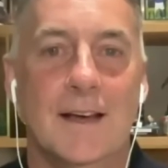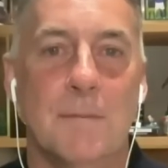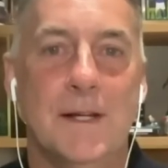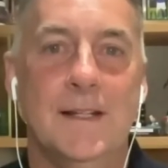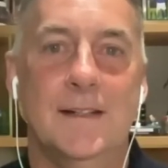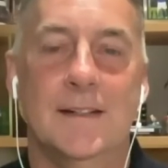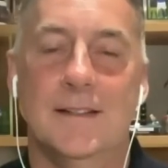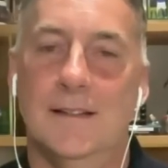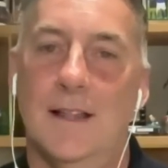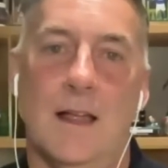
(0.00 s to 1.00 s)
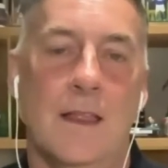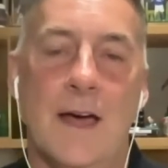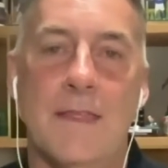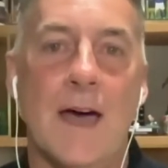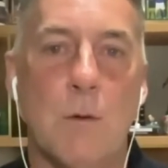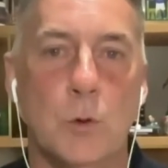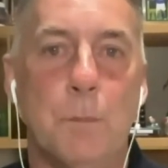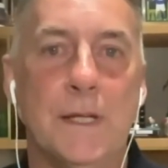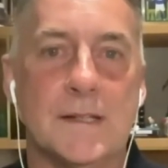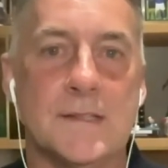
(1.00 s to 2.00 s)
I mean, that would
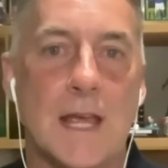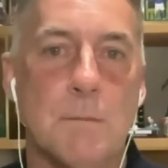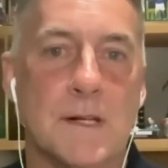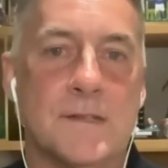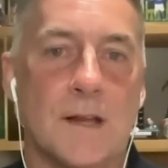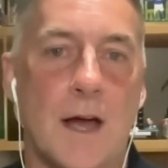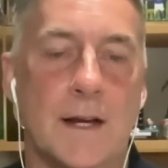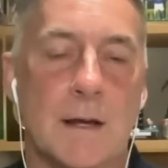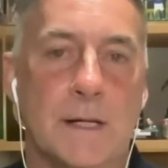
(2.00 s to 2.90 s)
be a statement signing.